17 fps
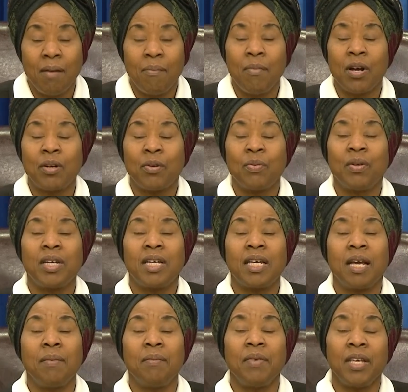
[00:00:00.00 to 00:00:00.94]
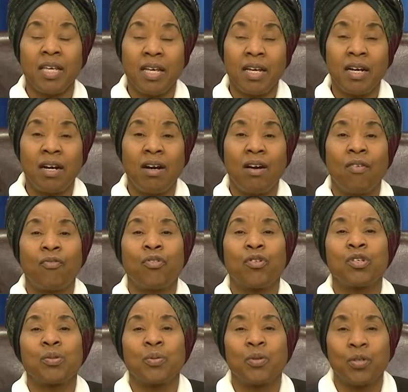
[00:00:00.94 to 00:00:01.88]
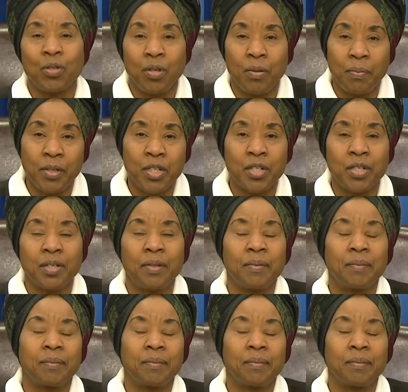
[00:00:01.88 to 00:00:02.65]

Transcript: but we came here for a special mission.